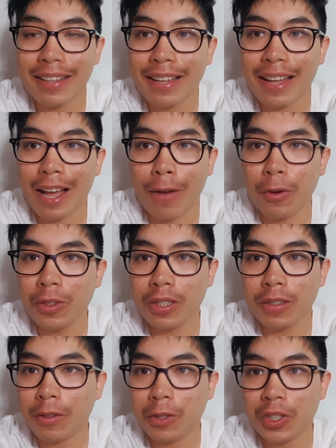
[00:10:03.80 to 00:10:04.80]
I will just
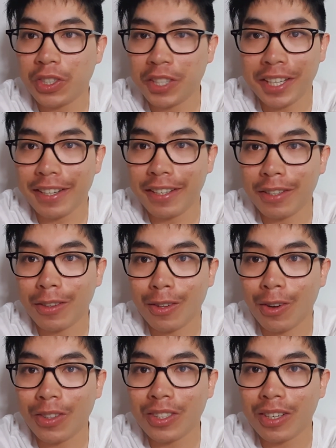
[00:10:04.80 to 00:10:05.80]
feel shit in the
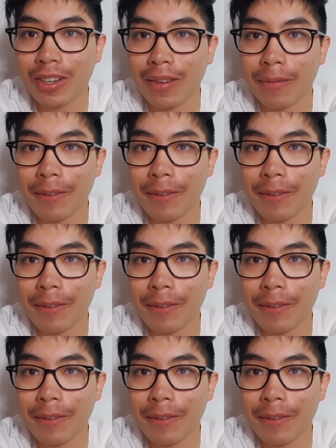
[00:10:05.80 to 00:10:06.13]
long term.